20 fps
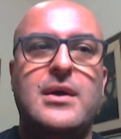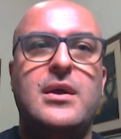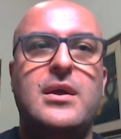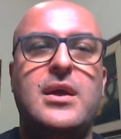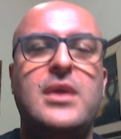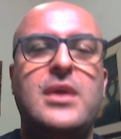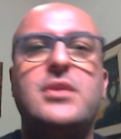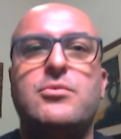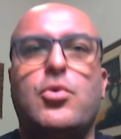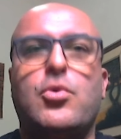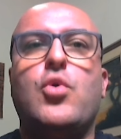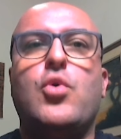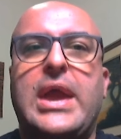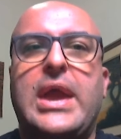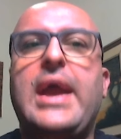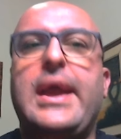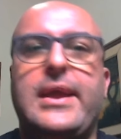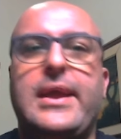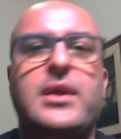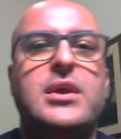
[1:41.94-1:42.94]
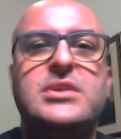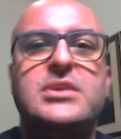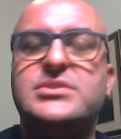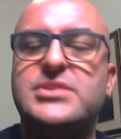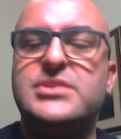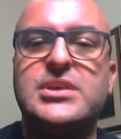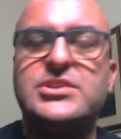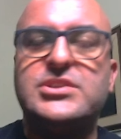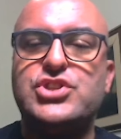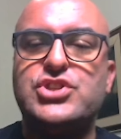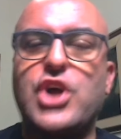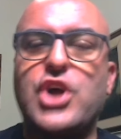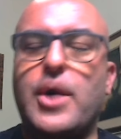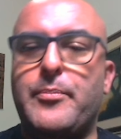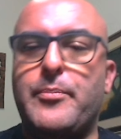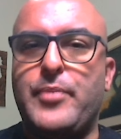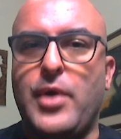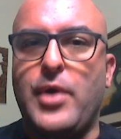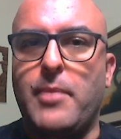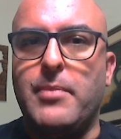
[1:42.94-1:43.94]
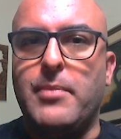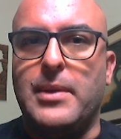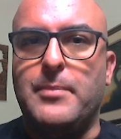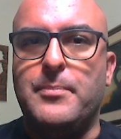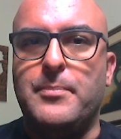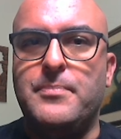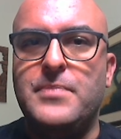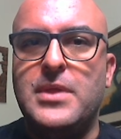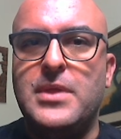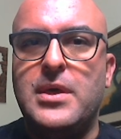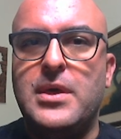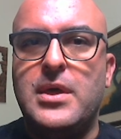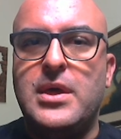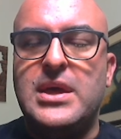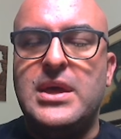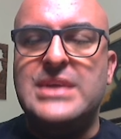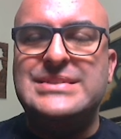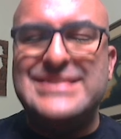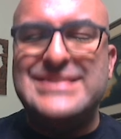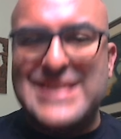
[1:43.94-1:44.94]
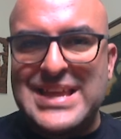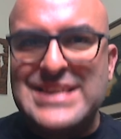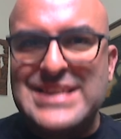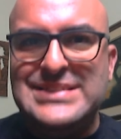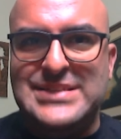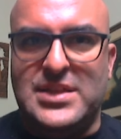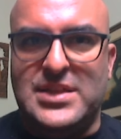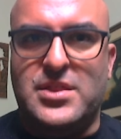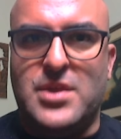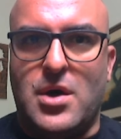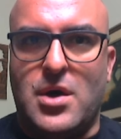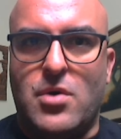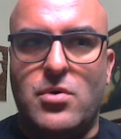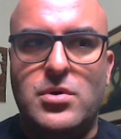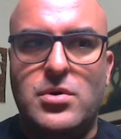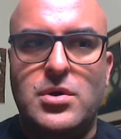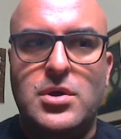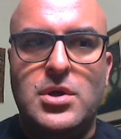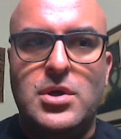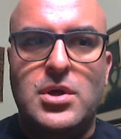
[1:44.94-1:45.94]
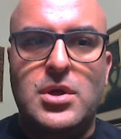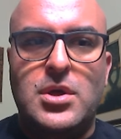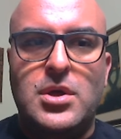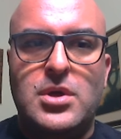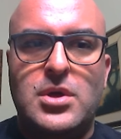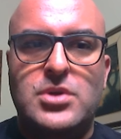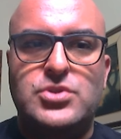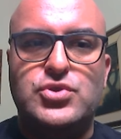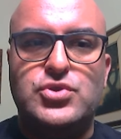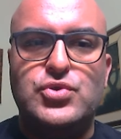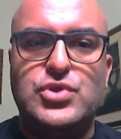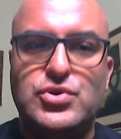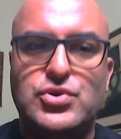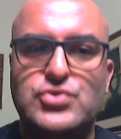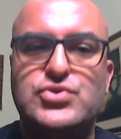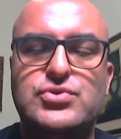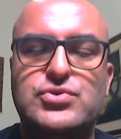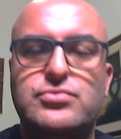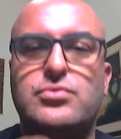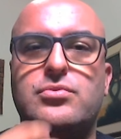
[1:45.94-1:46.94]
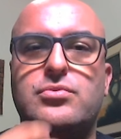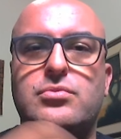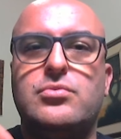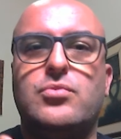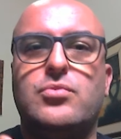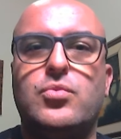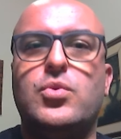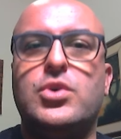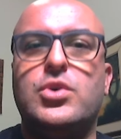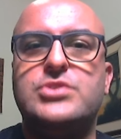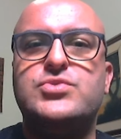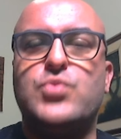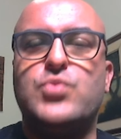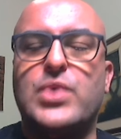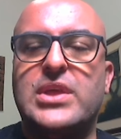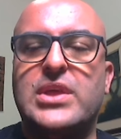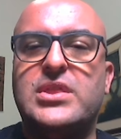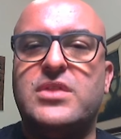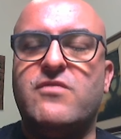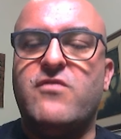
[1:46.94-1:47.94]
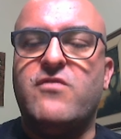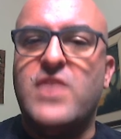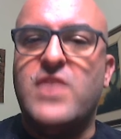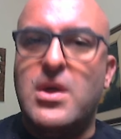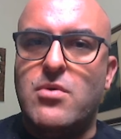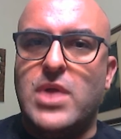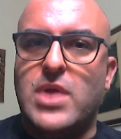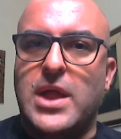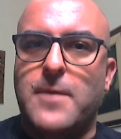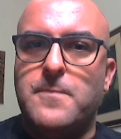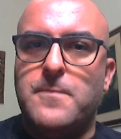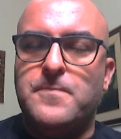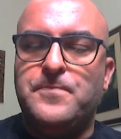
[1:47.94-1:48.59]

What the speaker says: And okay, it's not a problem. It's easy though to use words with very.